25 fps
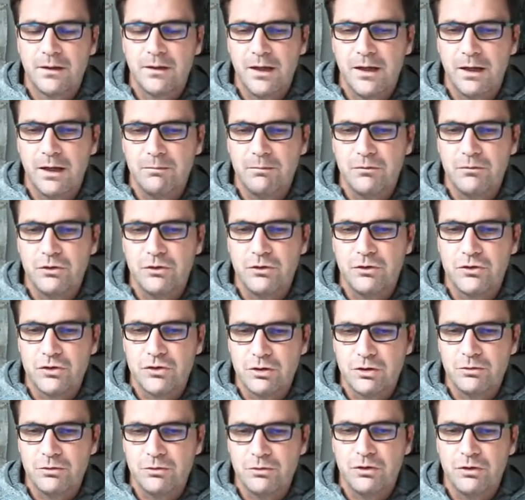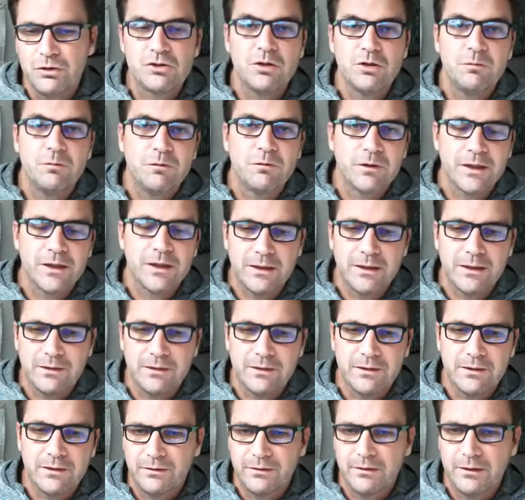YouTube for
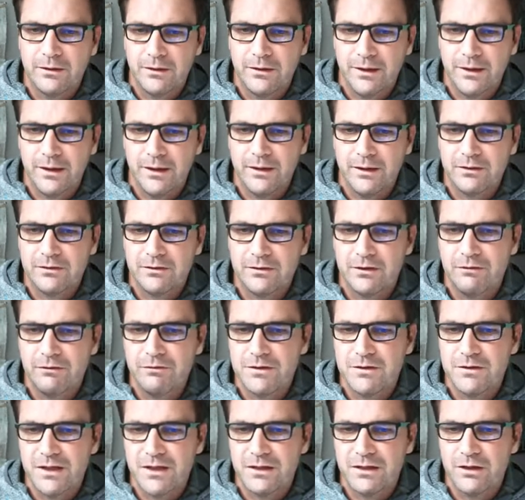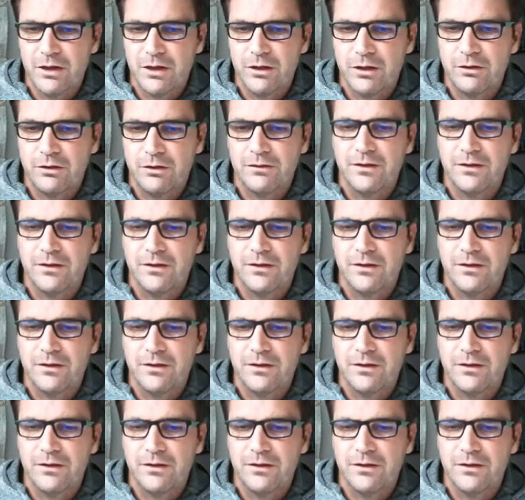kids. Okay, so if you say no,